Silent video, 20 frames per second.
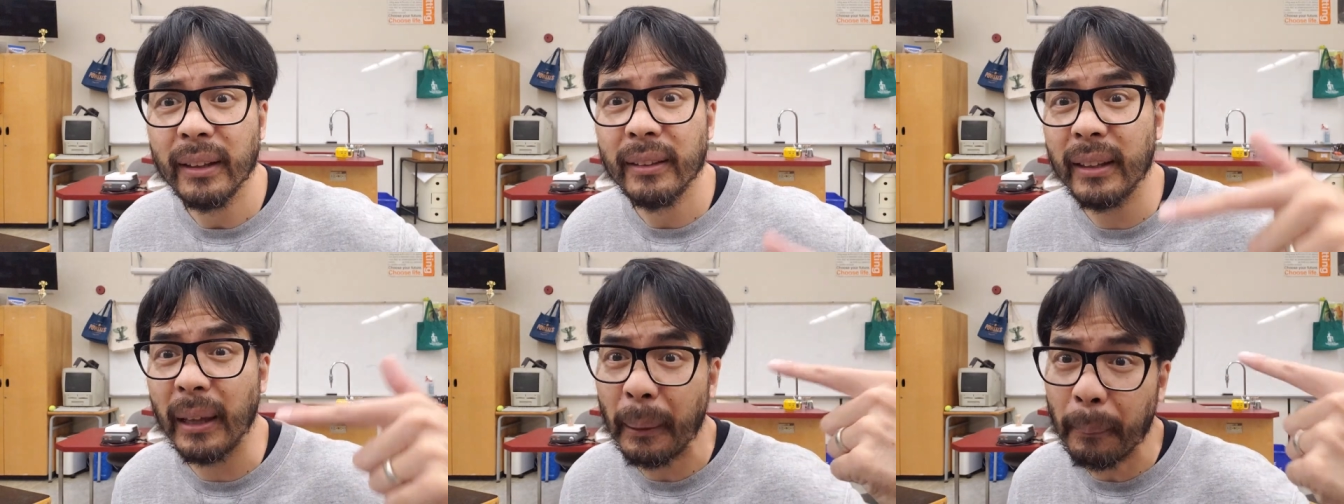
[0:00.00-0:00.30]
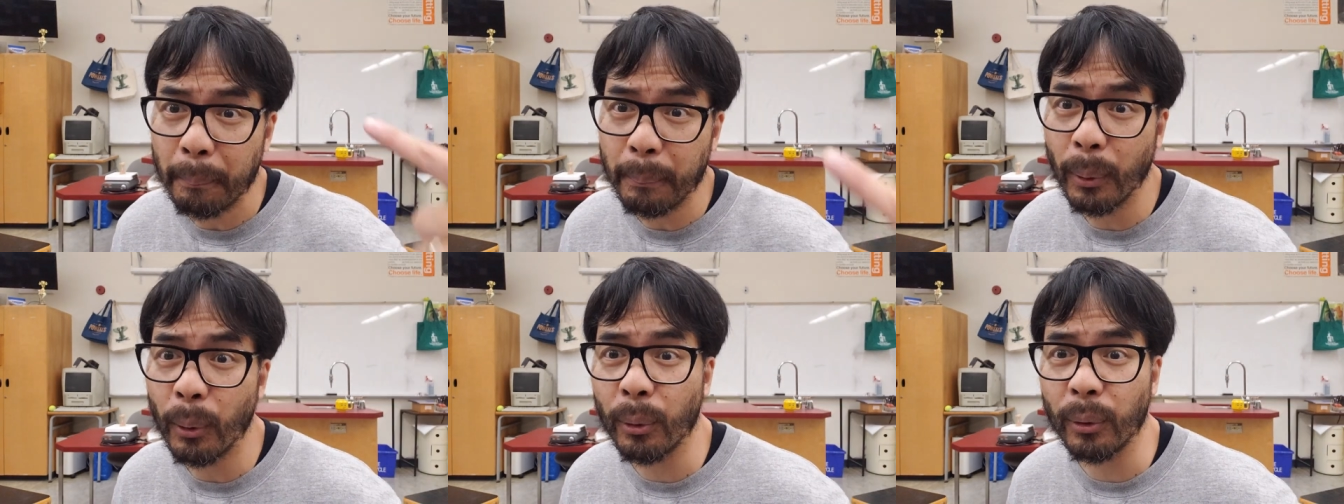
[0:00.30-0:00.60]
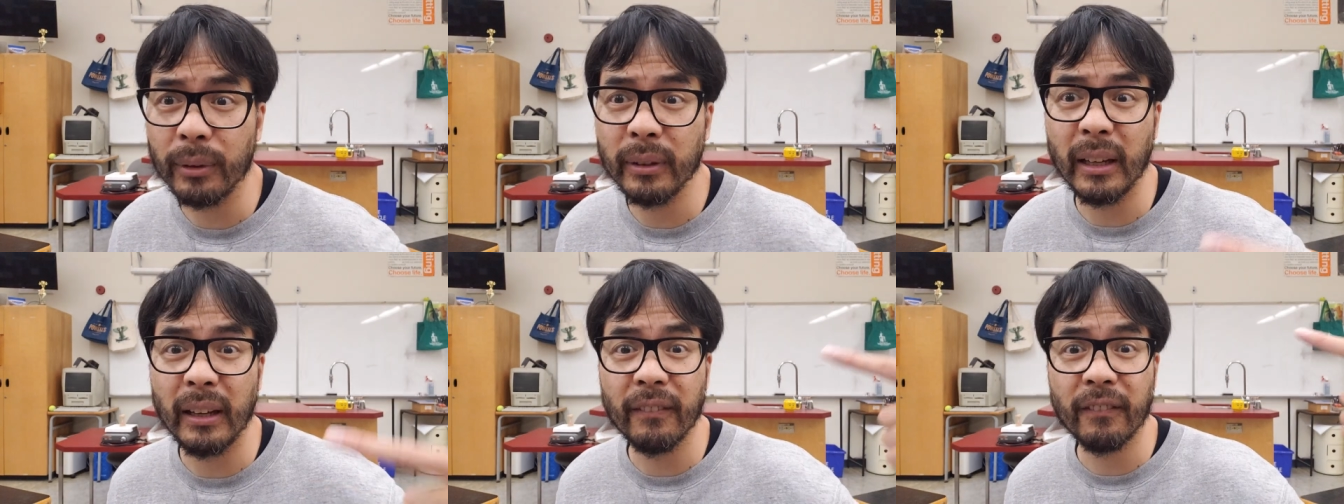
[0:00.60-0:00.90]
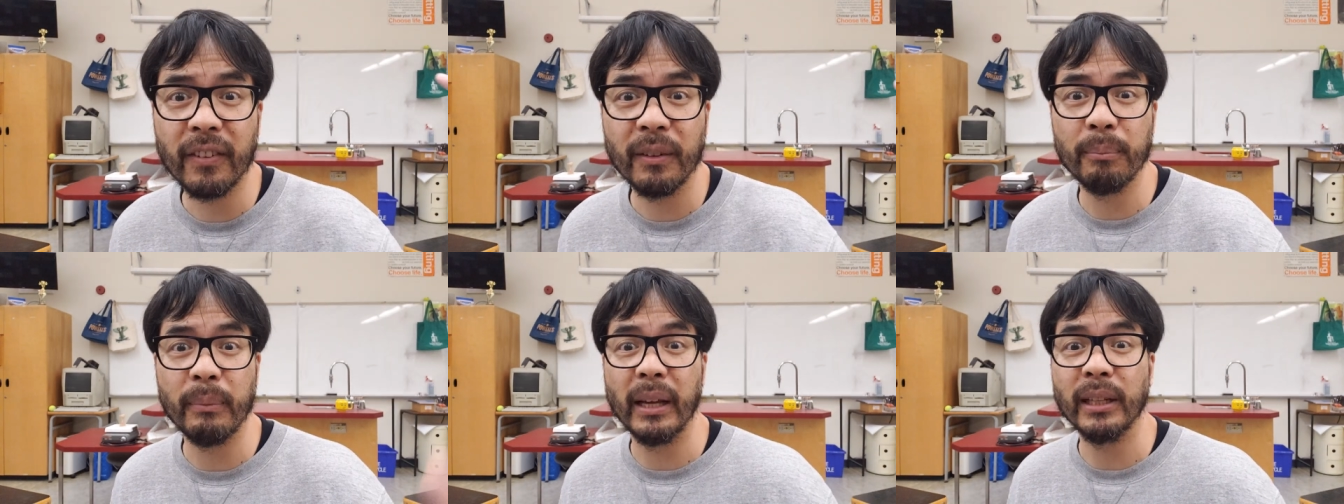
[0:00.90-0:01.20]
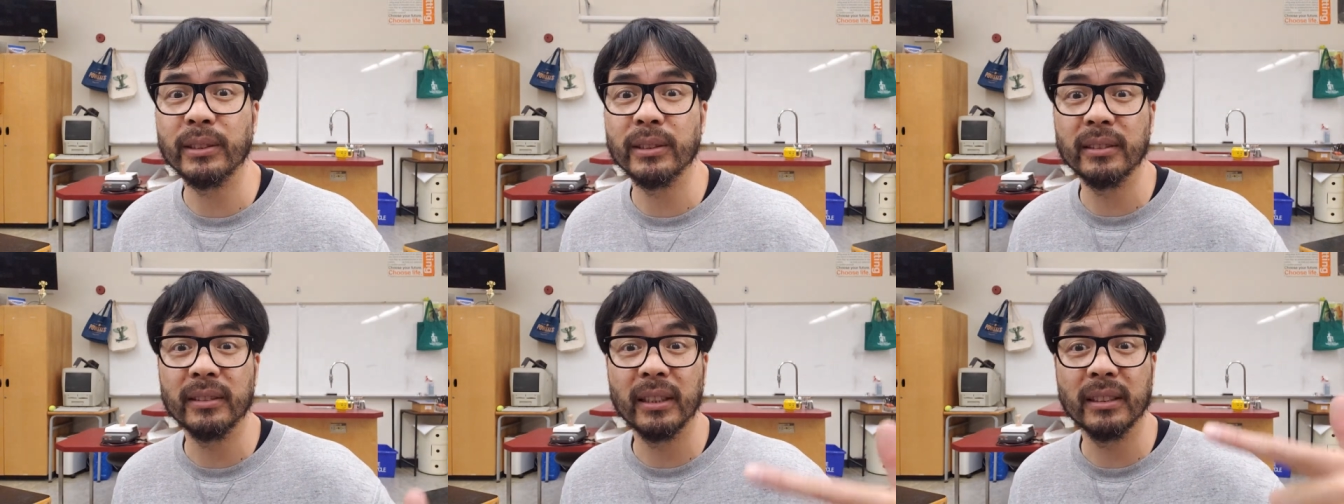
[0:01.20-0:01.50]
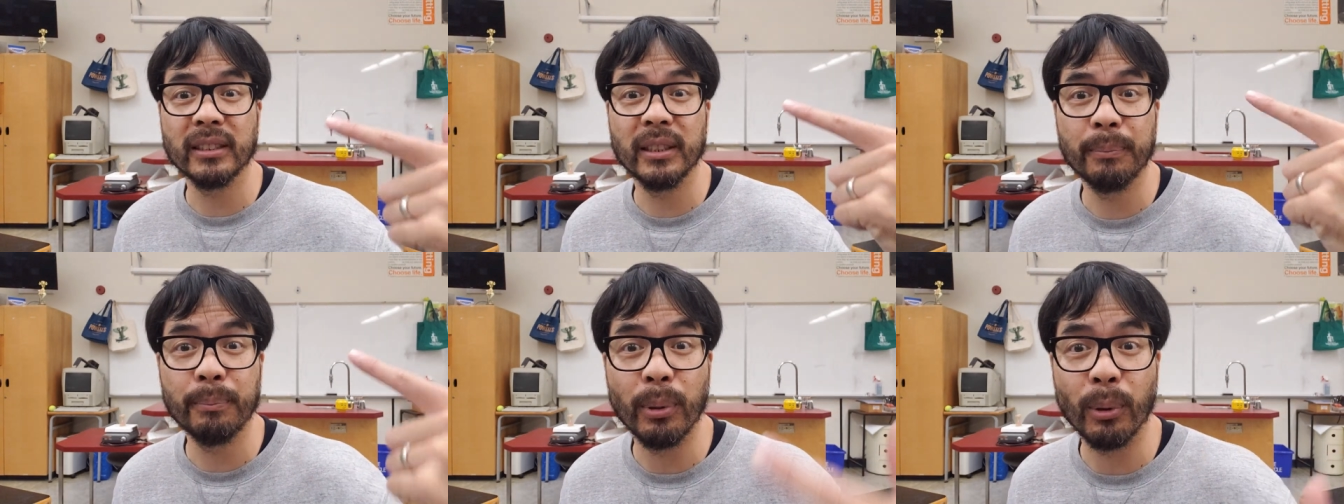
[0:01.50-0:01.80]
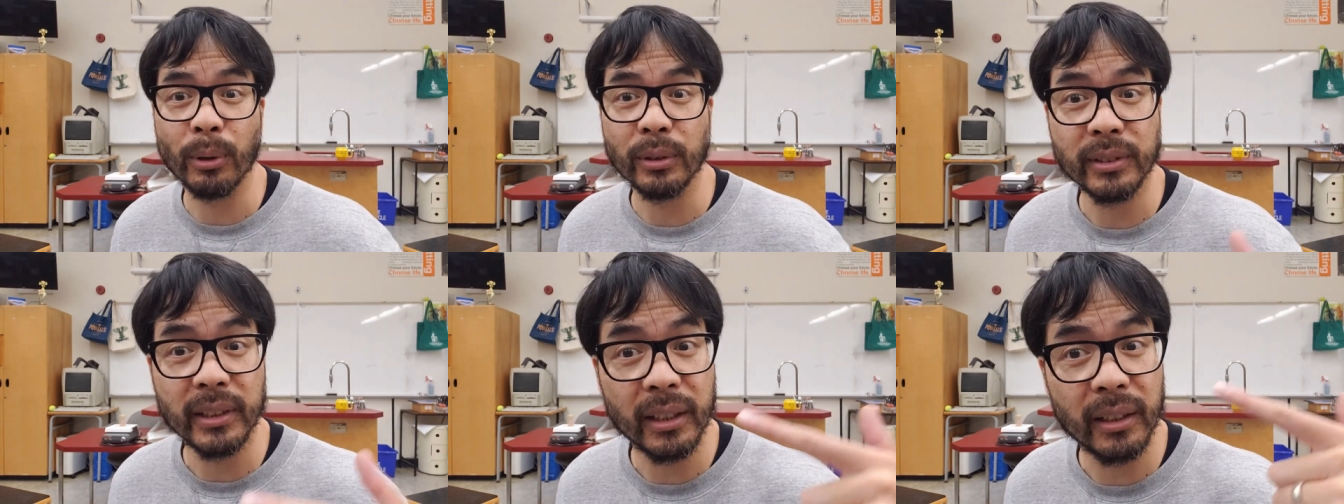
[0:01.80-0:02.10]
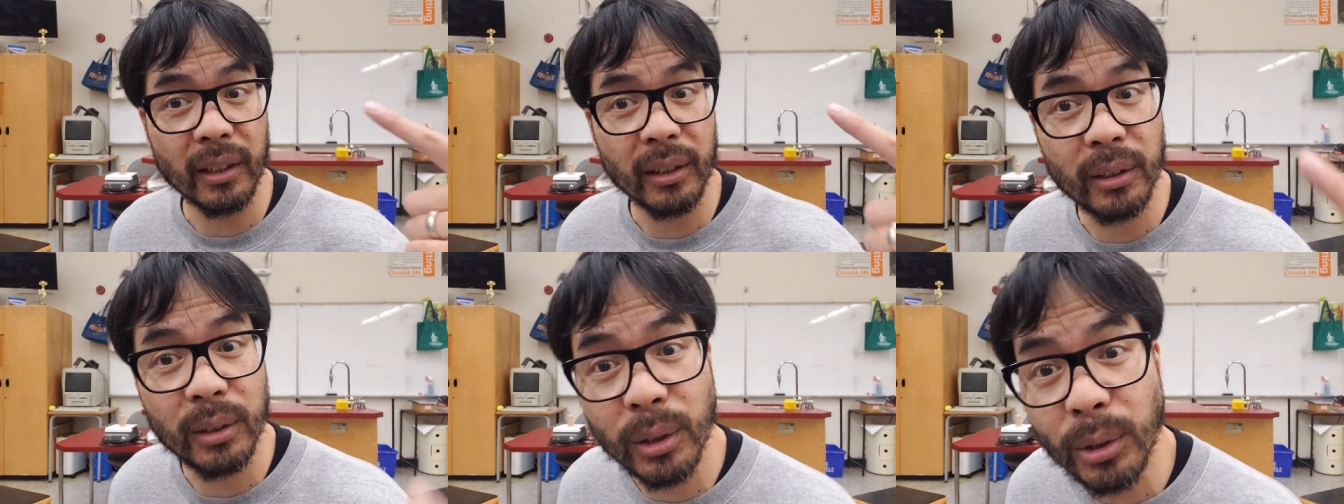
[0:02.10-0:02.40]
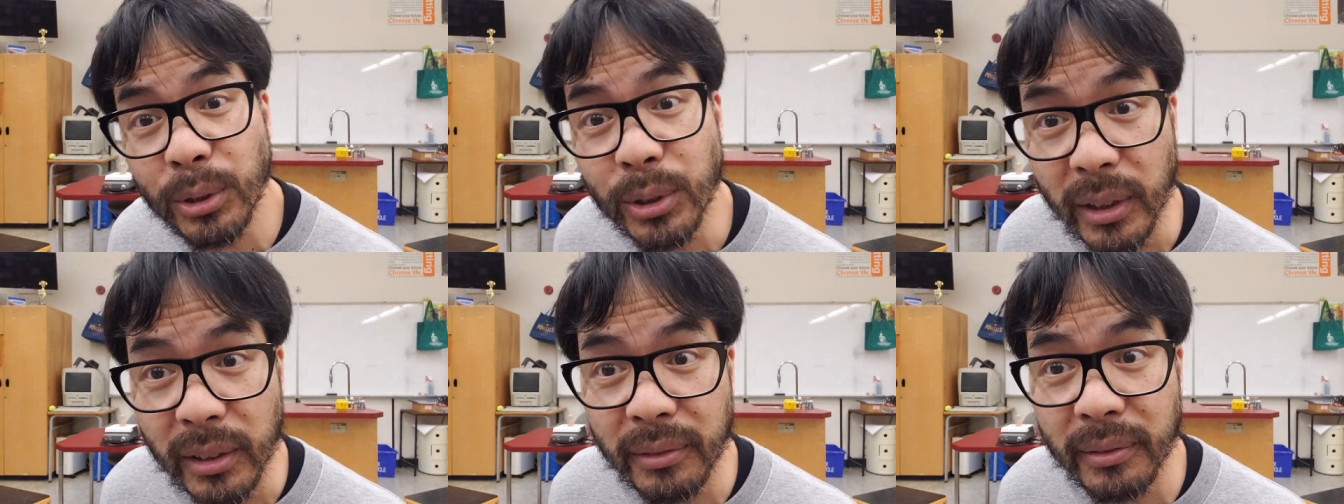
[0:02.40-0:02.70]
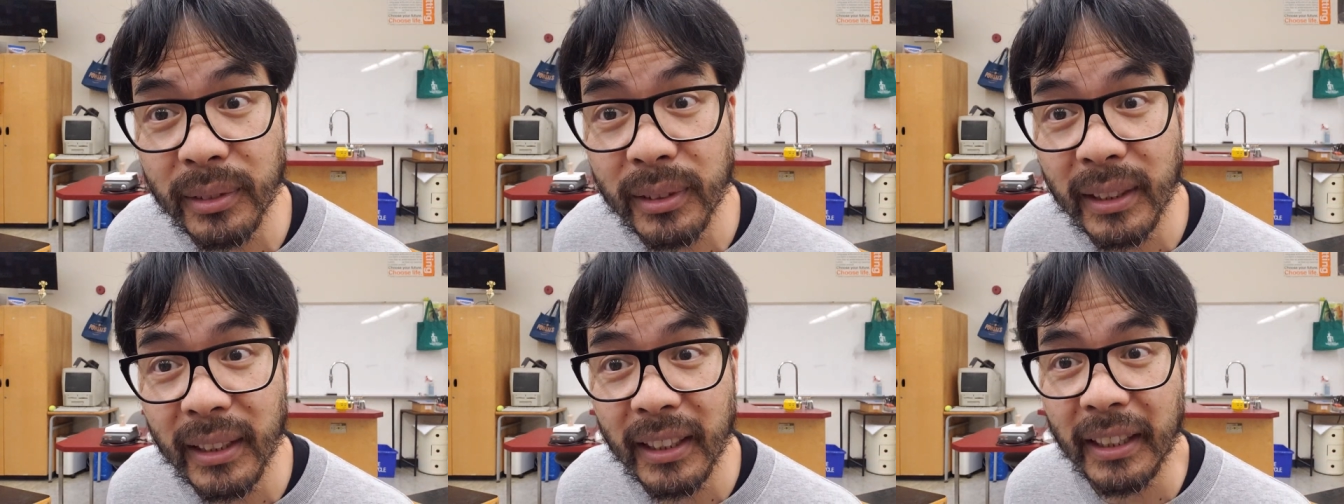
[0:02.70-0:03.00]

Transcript: the important information that supports our conclusion.